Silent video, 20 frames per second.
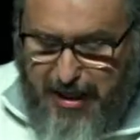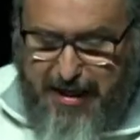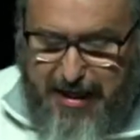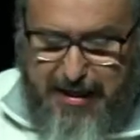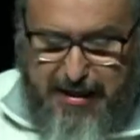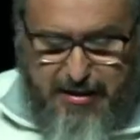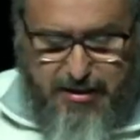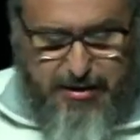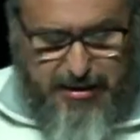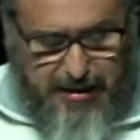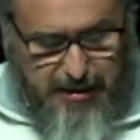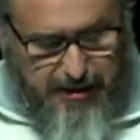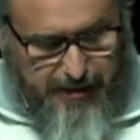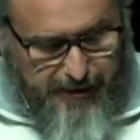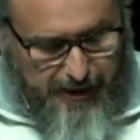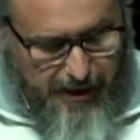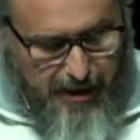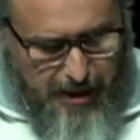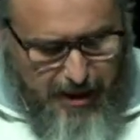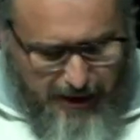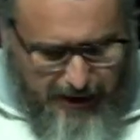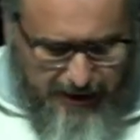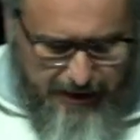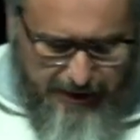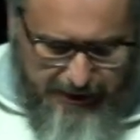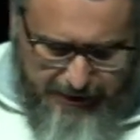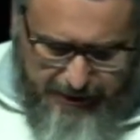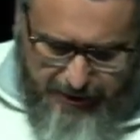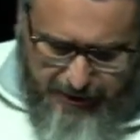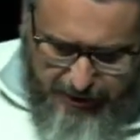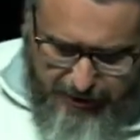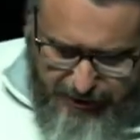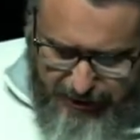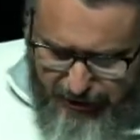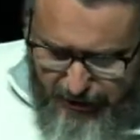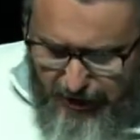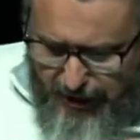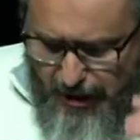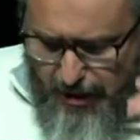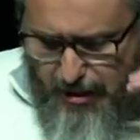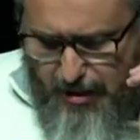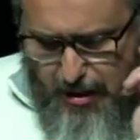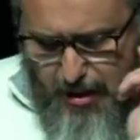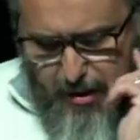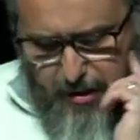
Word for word: going to change anything. L- listen to this